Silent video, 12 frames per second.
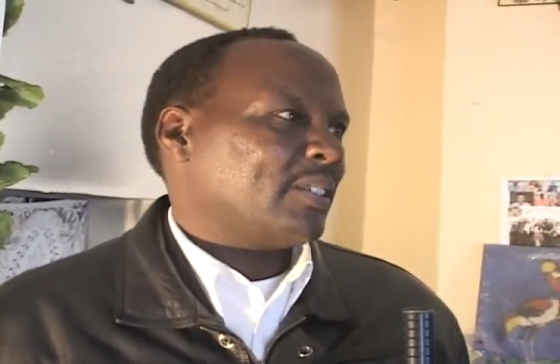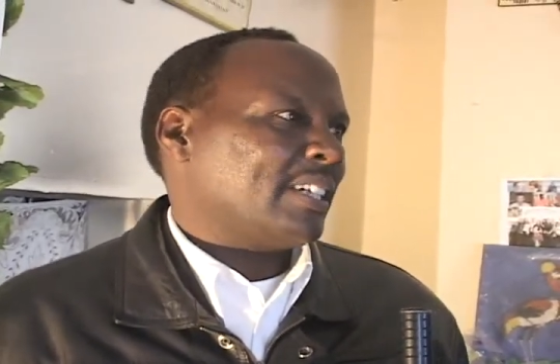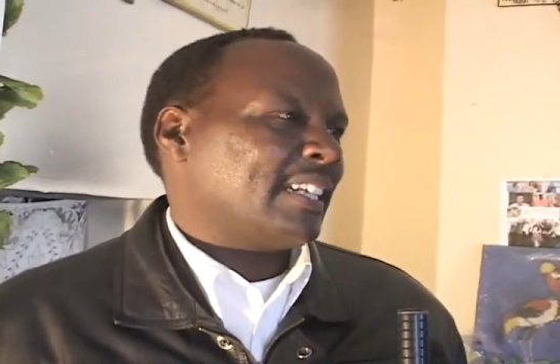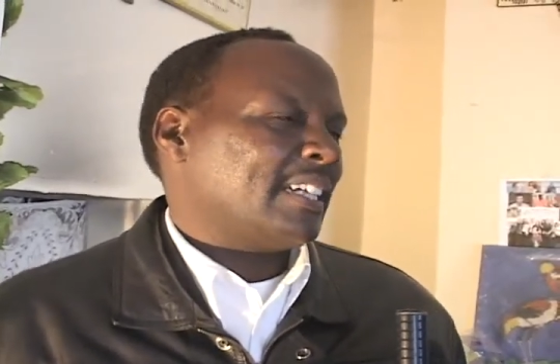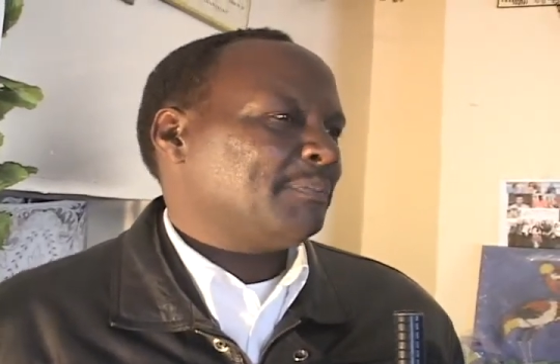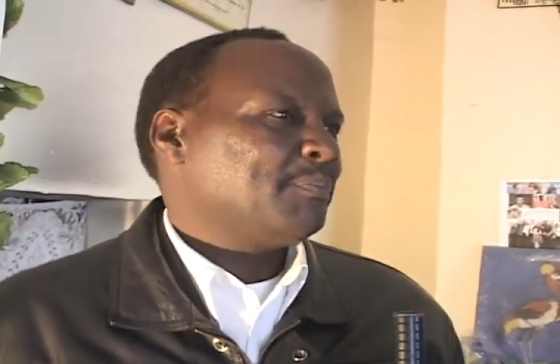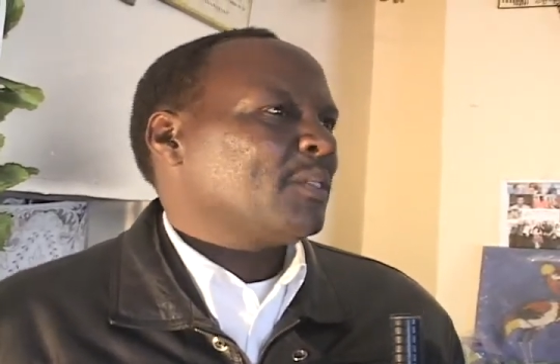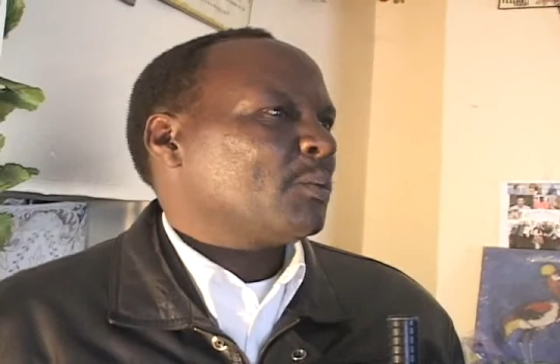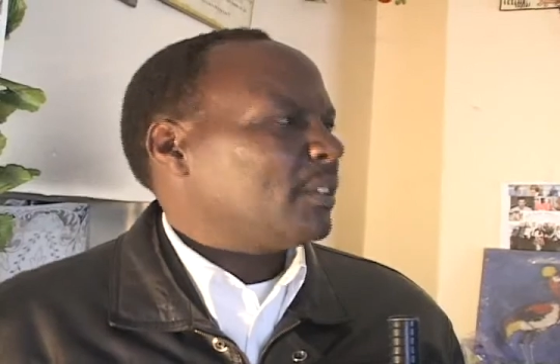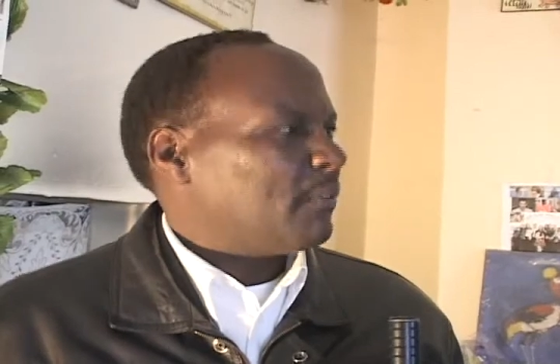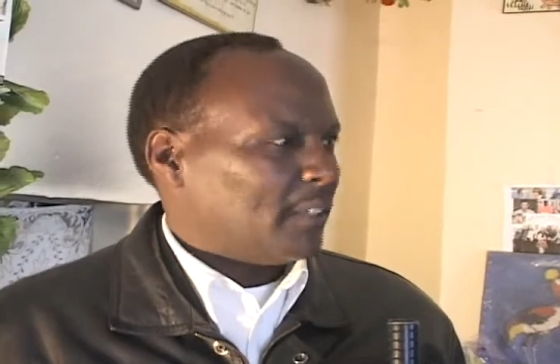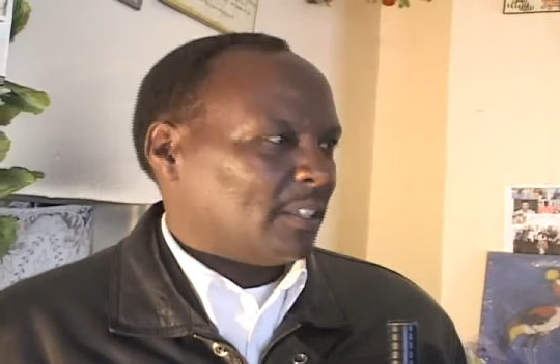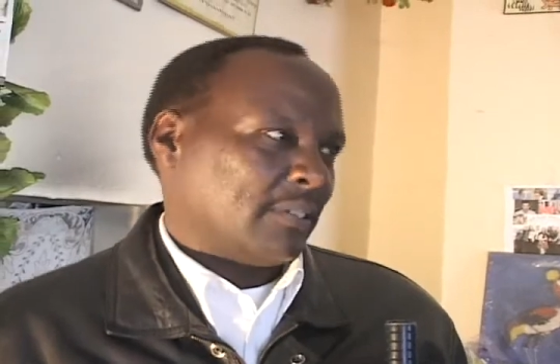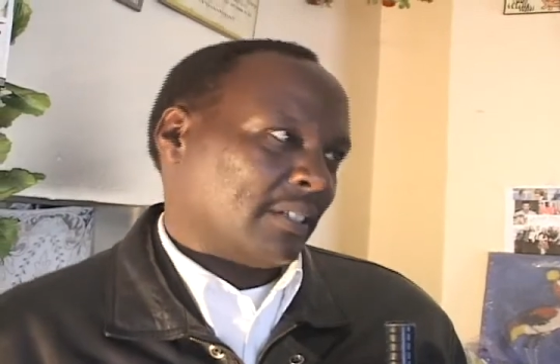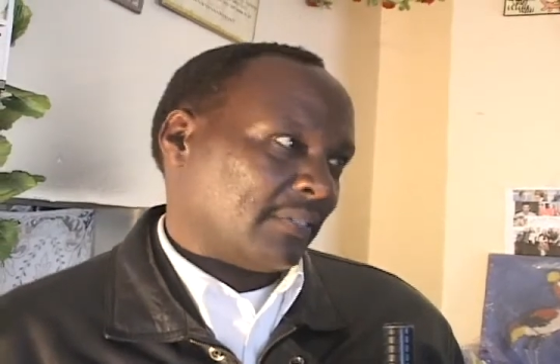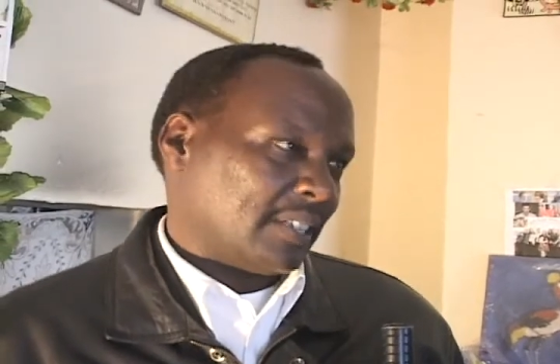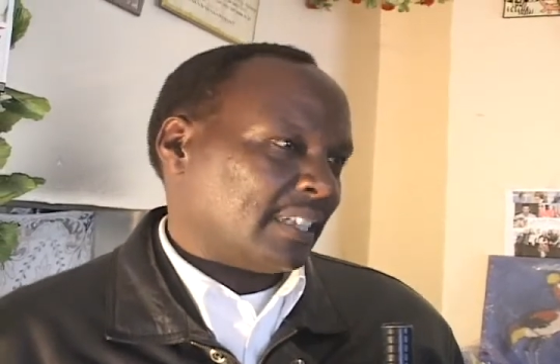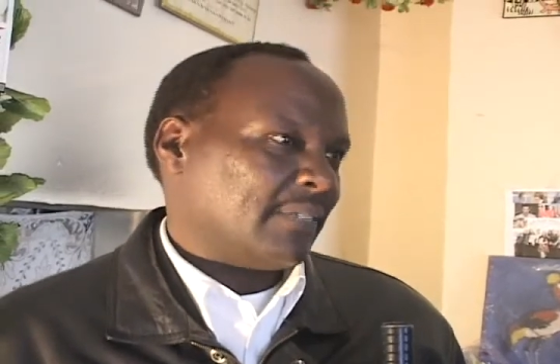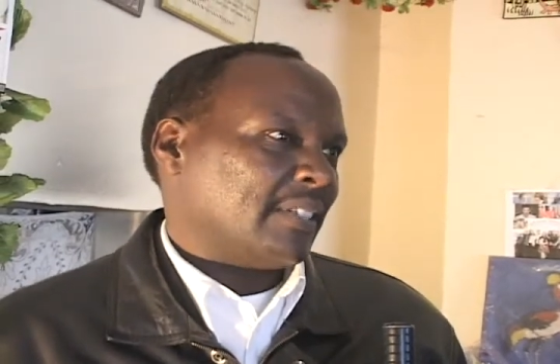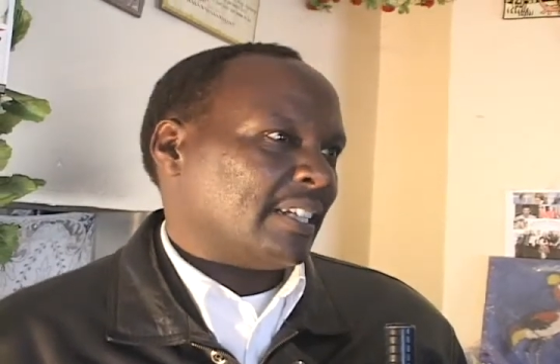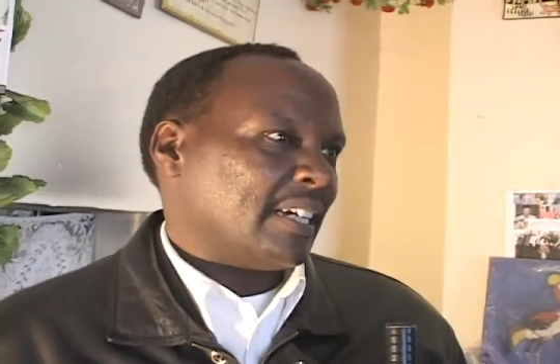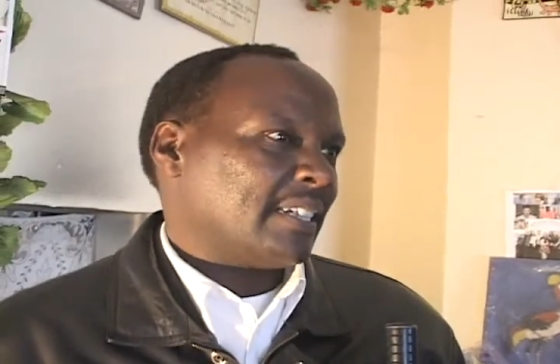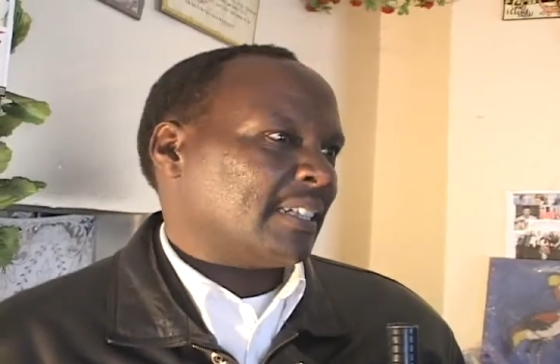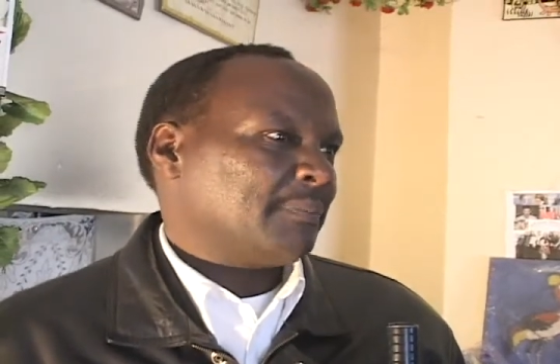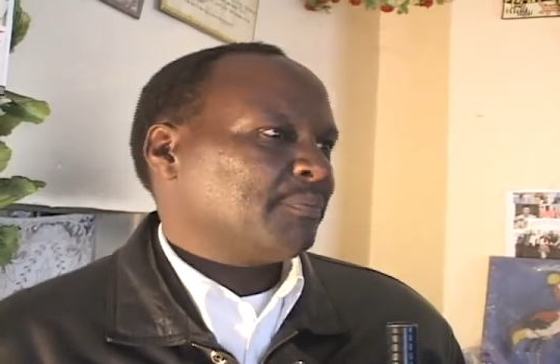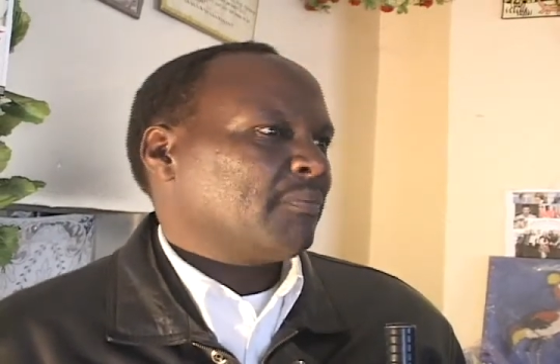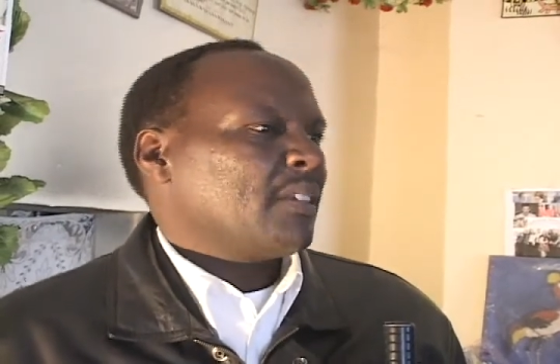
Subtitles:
together. We feel we have achieved that.